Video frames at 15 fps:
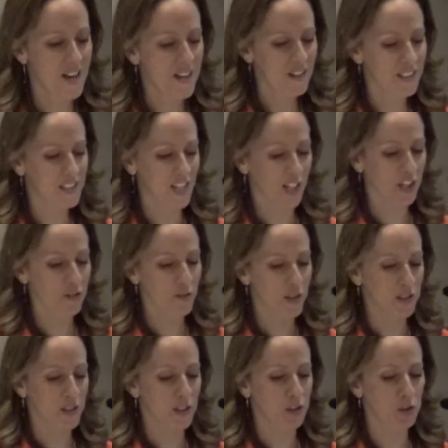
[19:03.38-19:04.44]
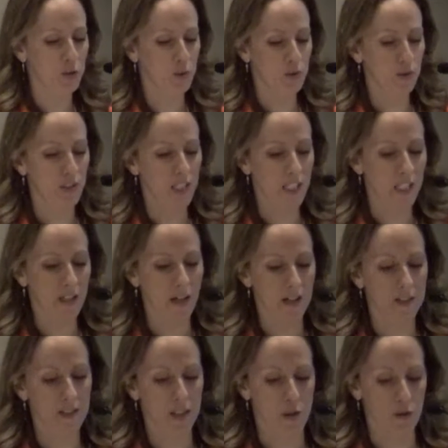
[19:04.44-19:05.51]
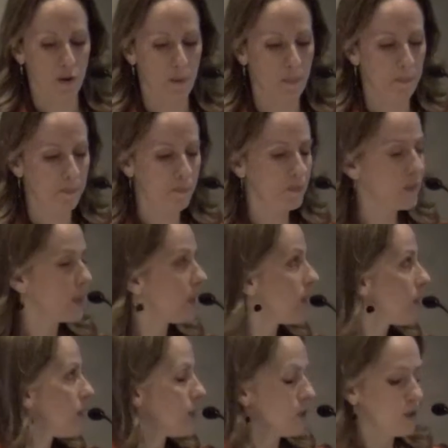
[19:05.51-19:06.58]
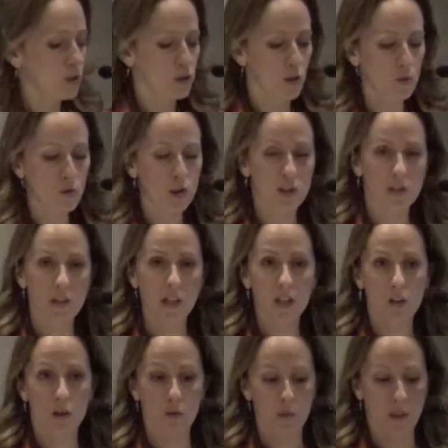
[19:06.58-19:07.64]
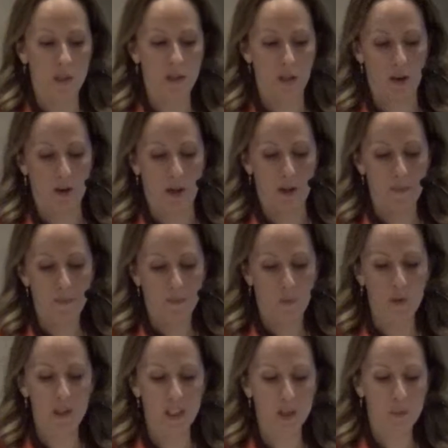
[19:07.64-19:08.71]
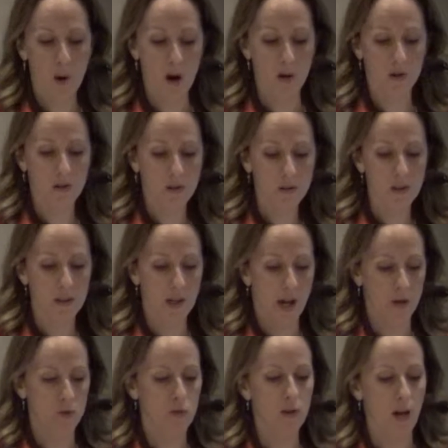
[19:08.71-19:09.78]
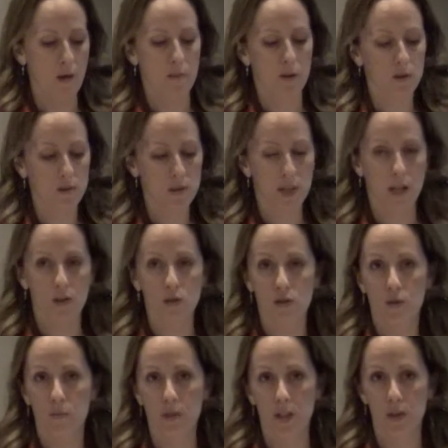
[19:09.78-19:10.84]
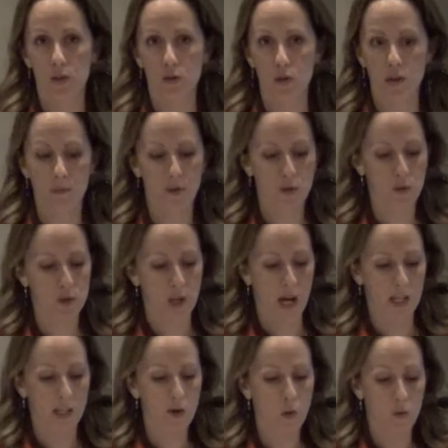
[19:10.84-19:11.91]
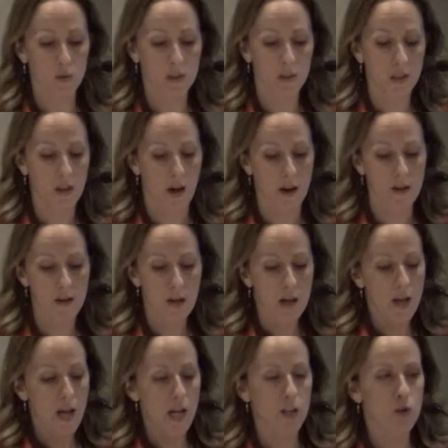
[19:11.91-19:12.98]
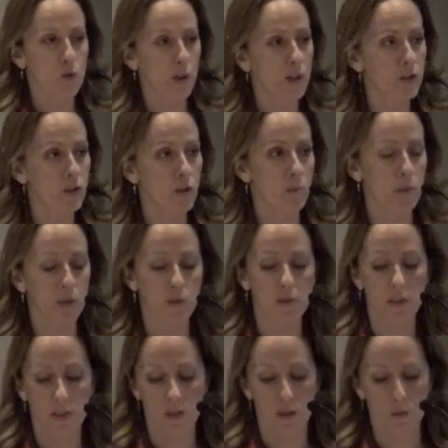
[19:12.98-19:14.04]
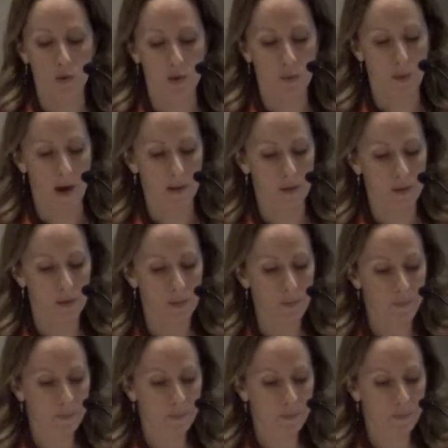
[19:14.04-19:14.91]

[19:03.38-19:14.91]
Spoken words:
The second reason is due to leaky gut syndrome. So just like gluten and dairy, when these particles and natural chemicals enter the bloodstream through tiny holes in the gut, it triggers an immune system response,